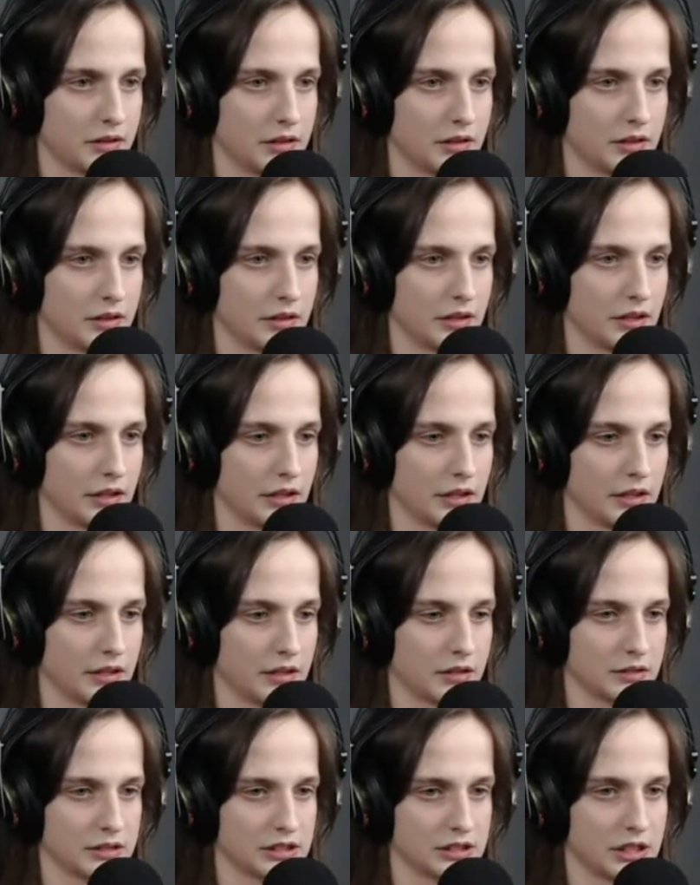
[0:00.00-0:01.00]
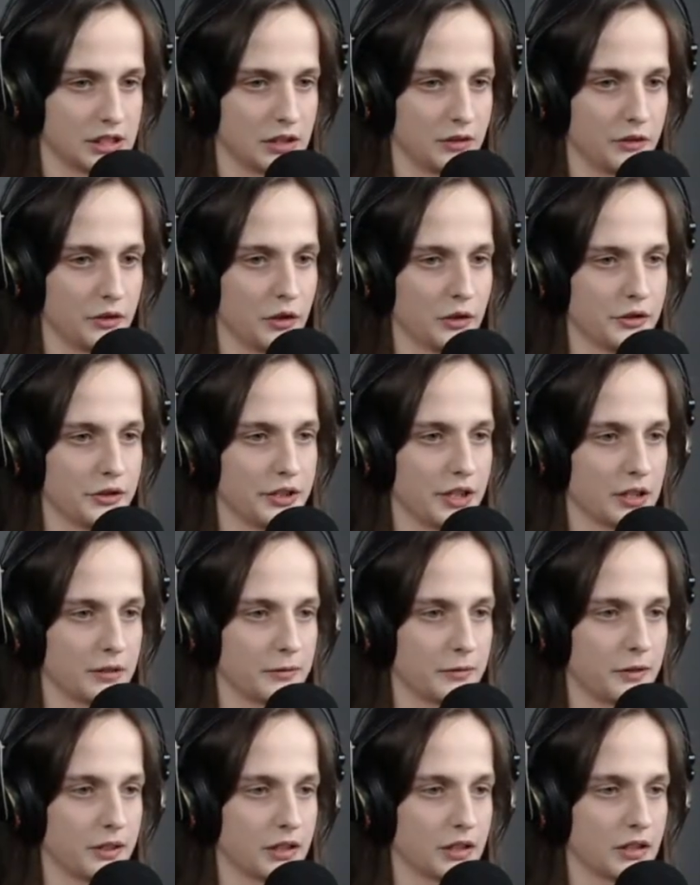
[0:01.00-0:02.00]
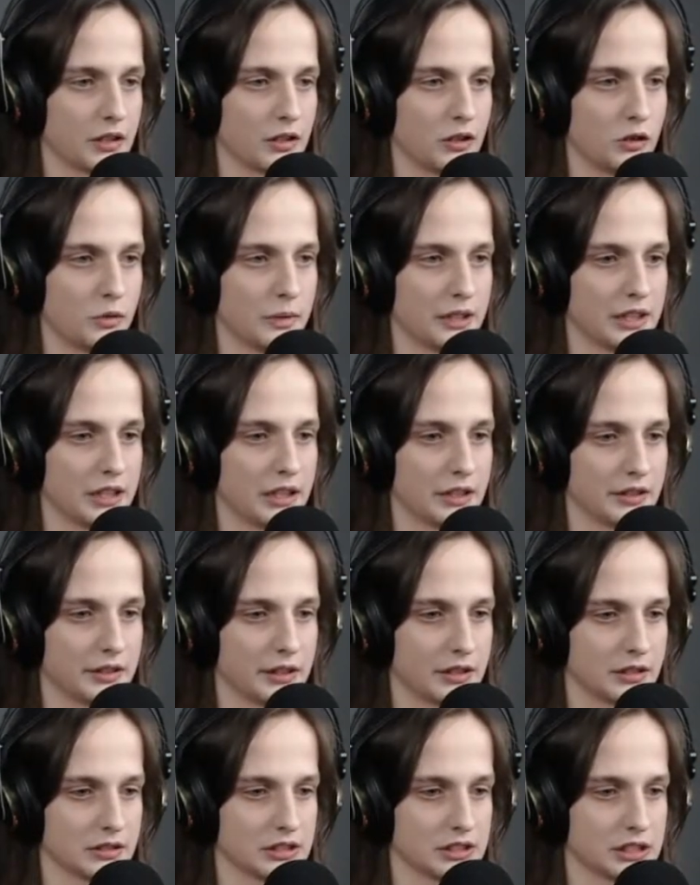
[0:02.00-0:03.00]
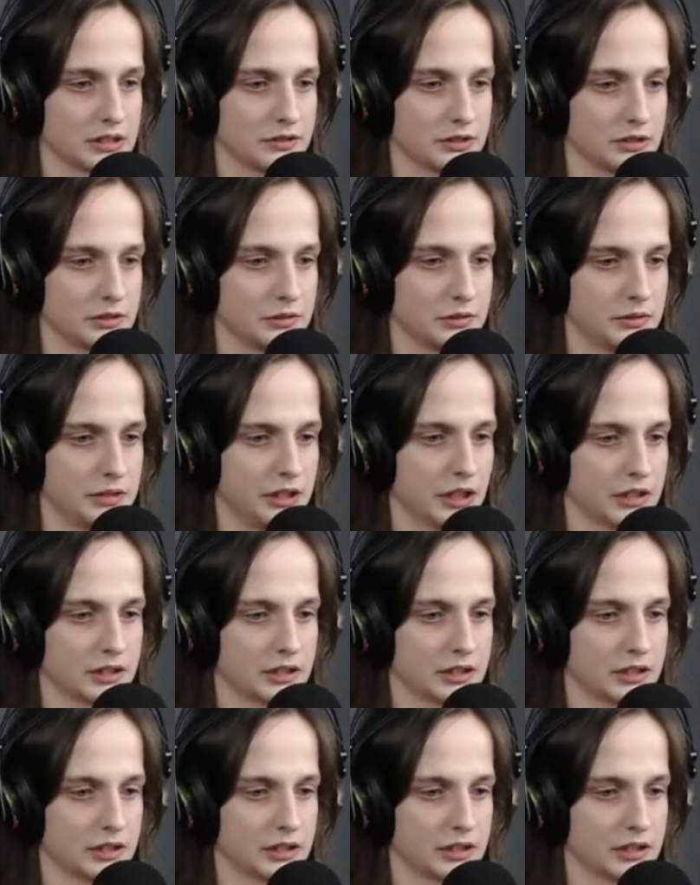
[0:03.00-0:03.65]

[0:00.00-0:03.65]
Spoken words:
Okay, get ourselves... Not that far. Oh my god. Get ourselves to the other